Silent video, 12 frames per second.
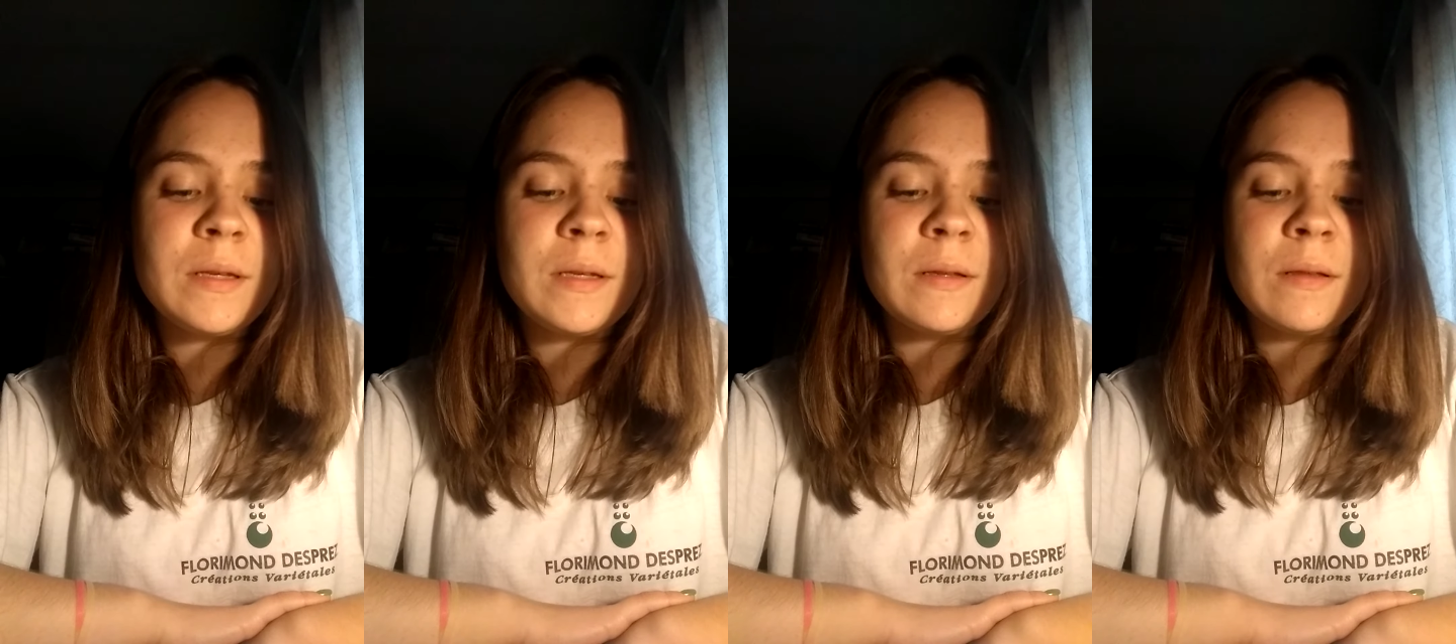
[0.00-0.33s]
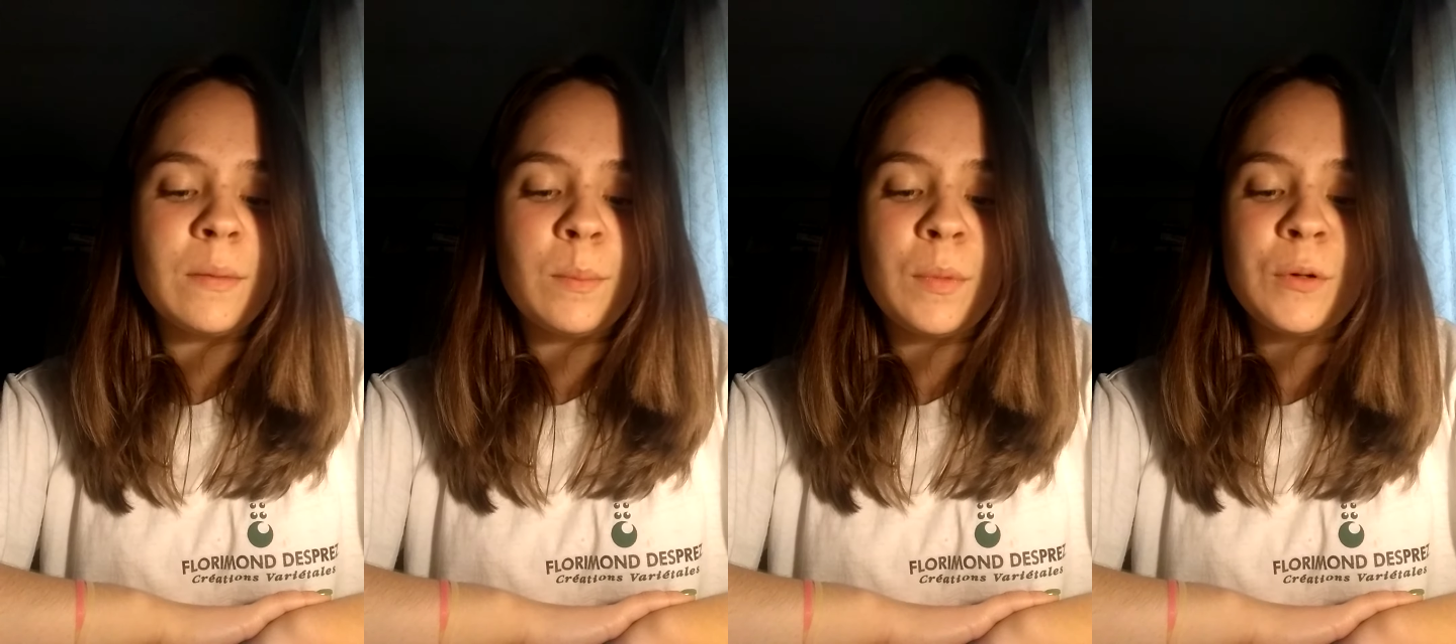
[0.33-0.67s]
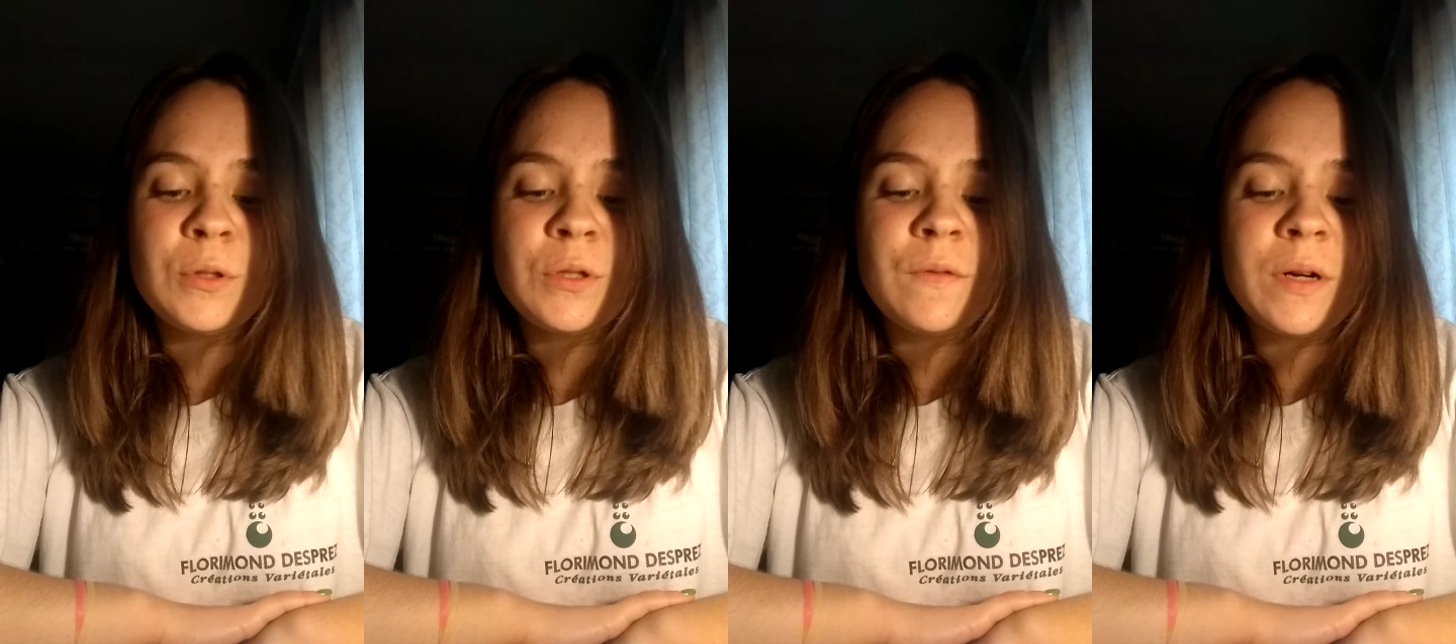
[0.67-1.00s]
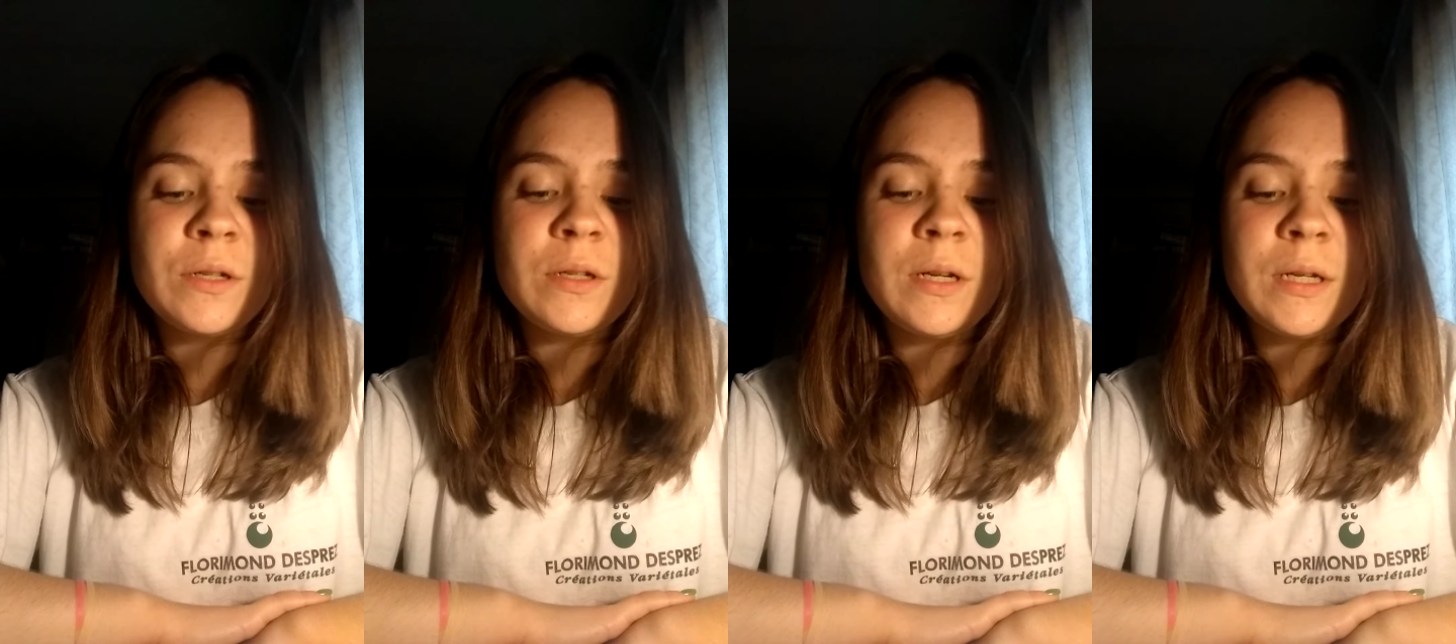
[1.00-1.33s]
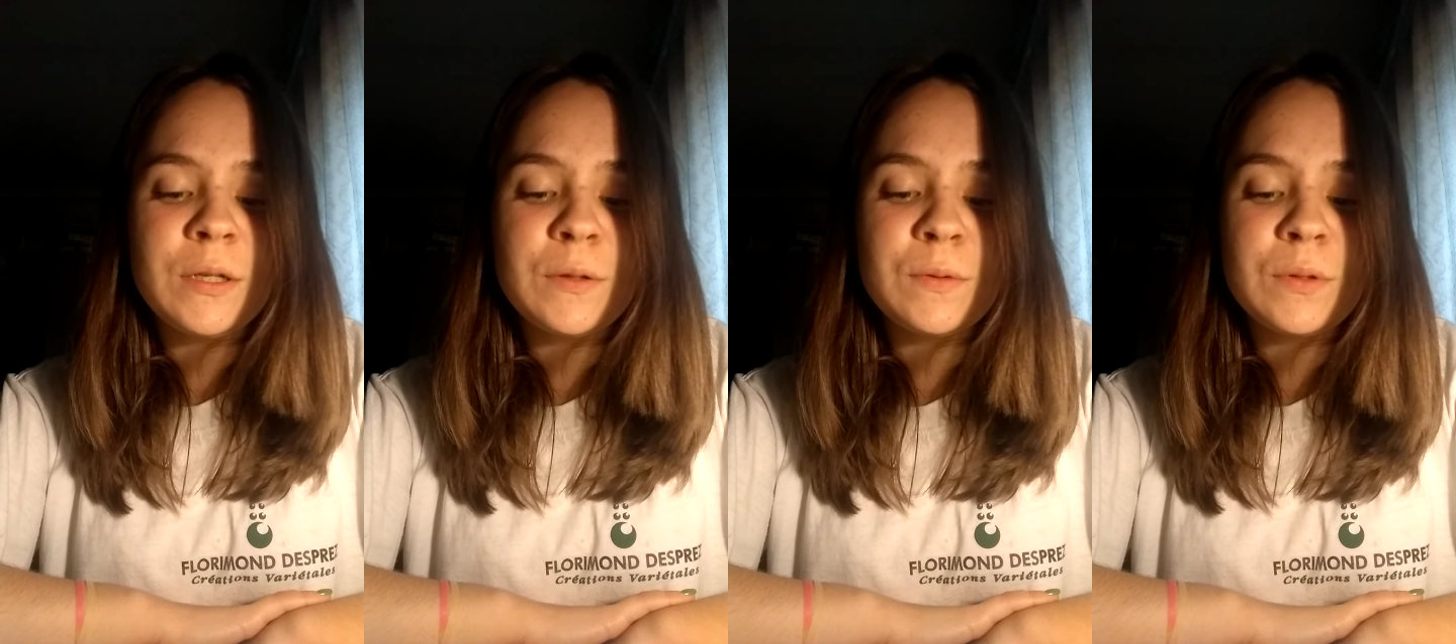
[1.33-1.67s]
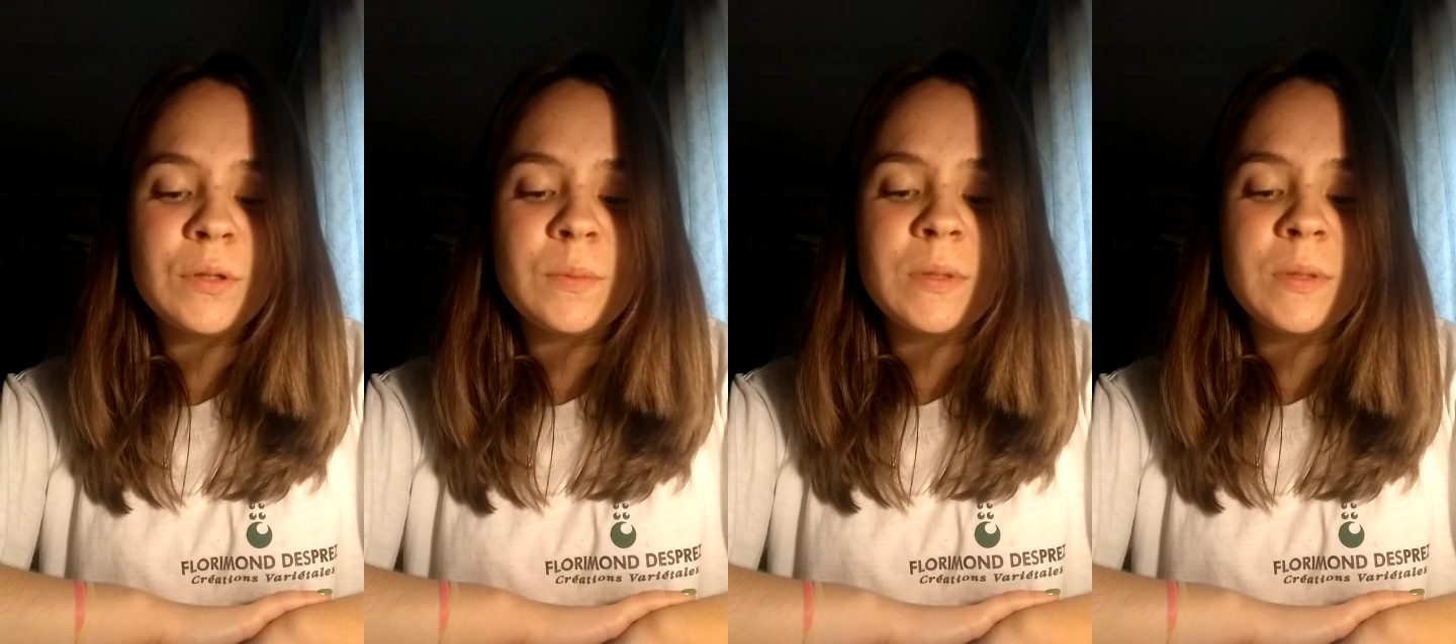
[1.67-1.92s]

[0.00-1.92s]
is the most widely used